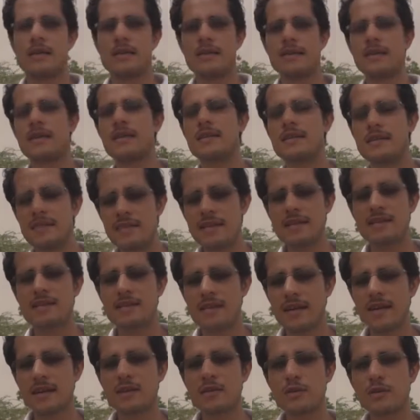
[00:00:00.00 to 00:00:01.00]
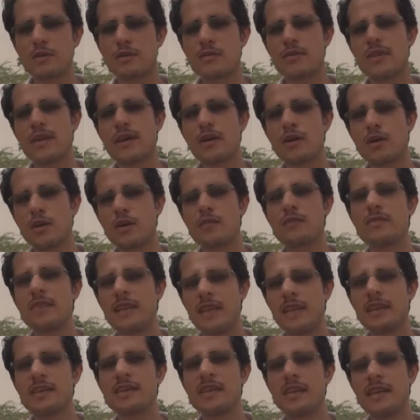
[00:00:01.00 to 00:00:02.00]
Since the start of the
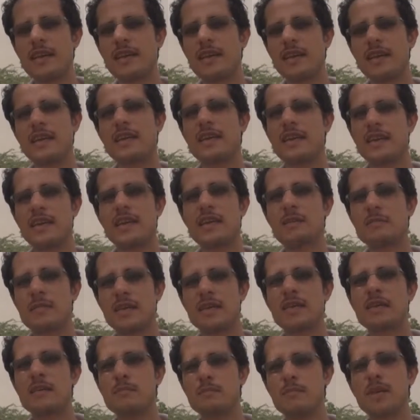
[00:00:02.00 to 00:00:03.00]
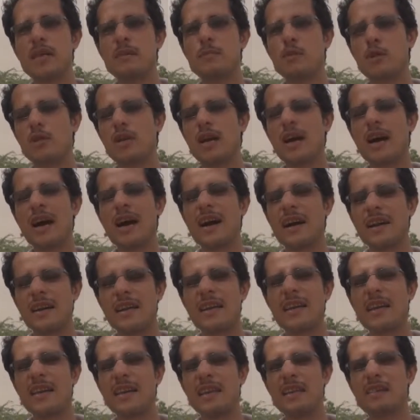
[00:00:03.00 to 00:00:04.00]
conflict here in Yemen, people are
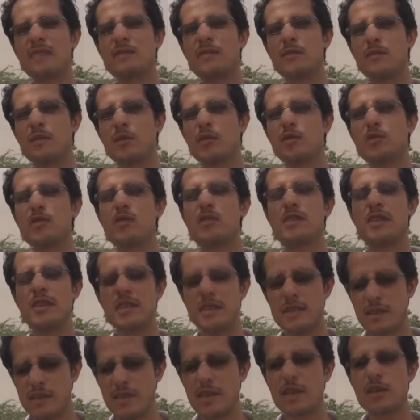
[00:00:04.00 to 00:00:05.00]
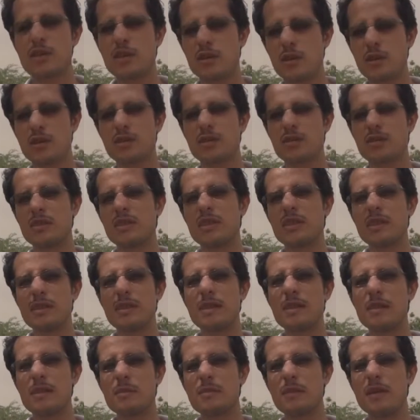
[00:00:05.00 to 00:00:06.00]
in food insecure
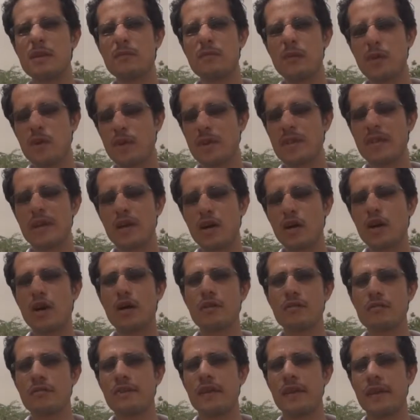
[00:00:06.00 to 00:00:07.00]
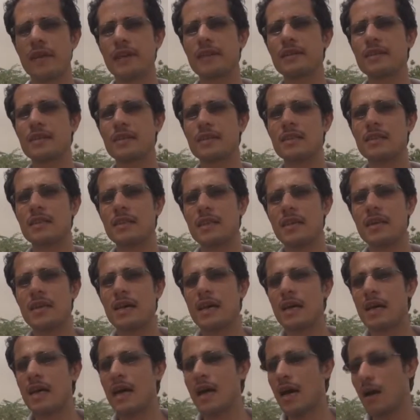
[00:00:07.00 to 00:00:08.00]
before the conflict.
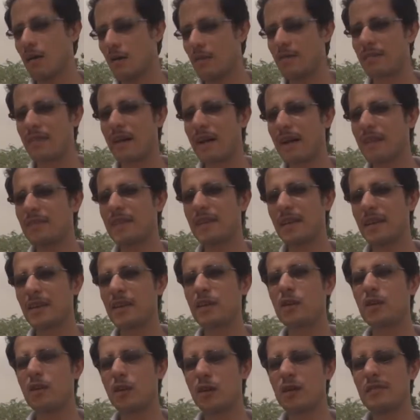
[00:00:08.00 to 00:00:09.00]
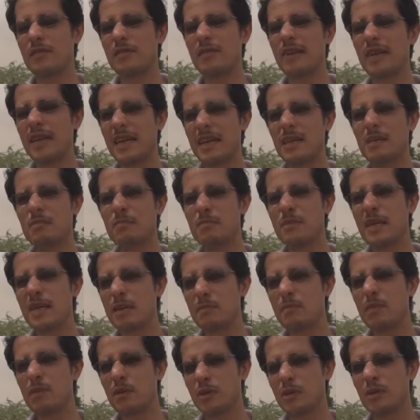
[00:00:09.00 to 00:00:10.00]
However, after the conflict,
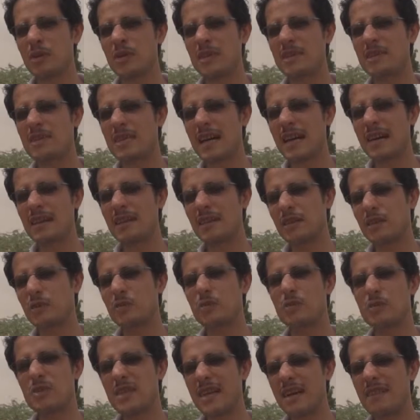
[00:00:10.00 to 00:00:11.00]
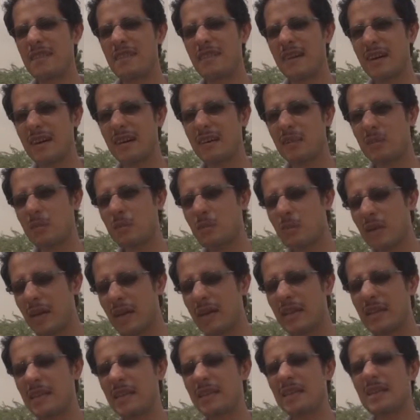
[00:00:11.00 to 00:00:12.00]
people started to suffer
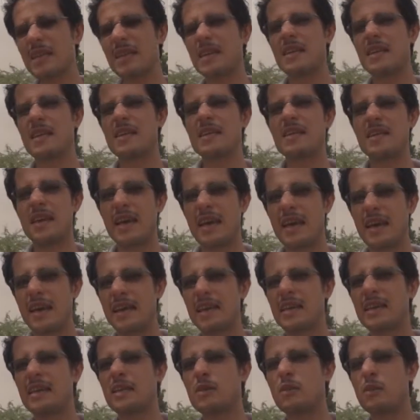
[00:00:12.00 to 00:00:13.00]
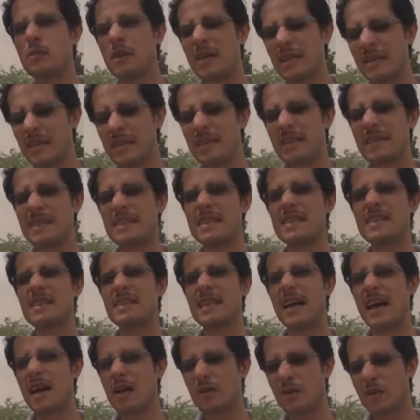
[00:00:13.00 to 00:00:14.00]
when they witnesses
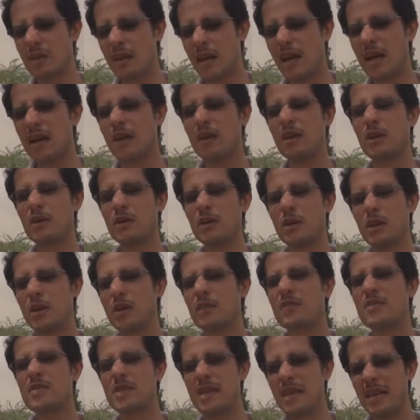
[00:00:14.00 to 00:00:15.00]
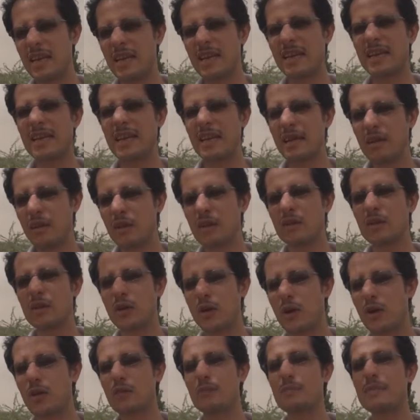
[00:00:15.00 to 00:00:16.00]
a lot of shelling, a lot
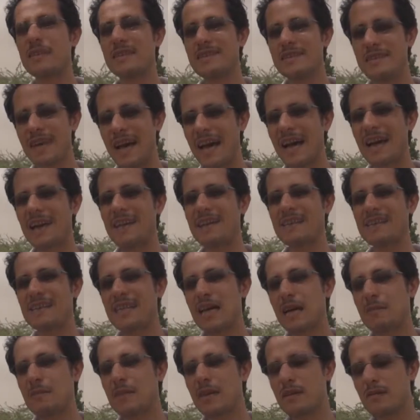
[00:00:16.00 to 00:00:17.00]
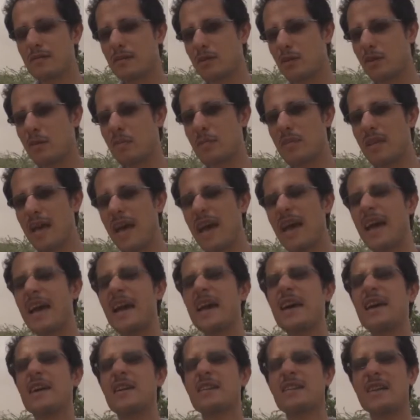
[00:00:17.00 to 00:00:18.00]
of missiles coming from the
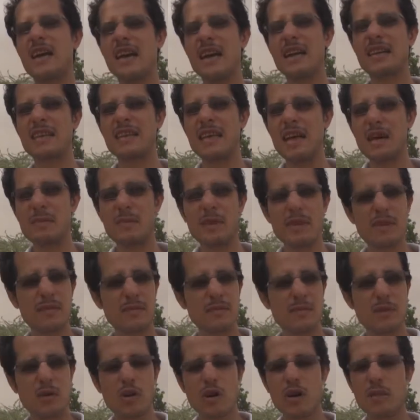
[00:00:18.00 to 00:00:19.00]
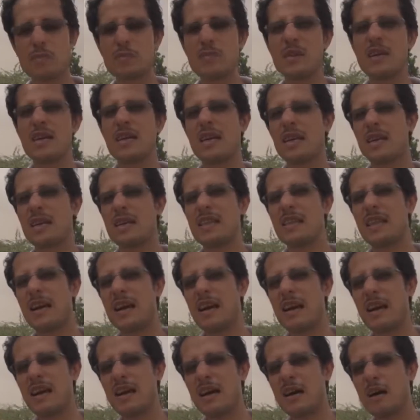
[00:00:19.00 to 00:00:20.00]
air and coming from
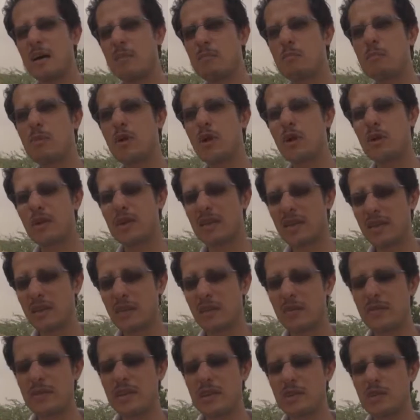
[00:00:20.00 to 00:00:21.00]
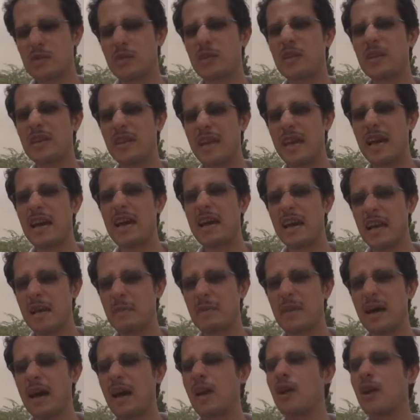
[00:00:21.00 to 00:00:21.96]
the border of the Saudi Arabia.